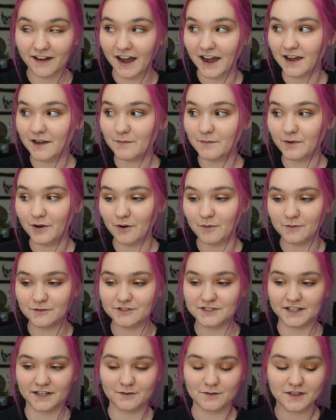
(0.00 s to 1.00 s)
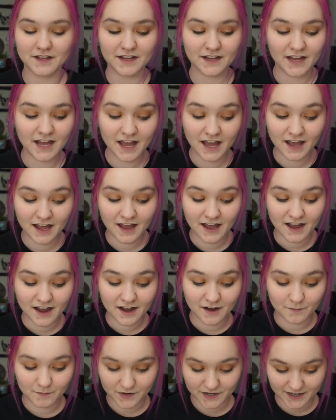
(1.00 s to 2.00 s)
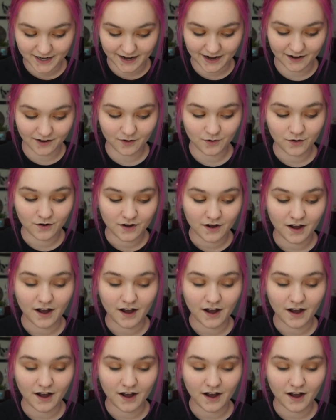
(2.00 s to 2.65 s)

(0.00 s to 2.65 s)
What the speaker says: I'm almost done with it, but now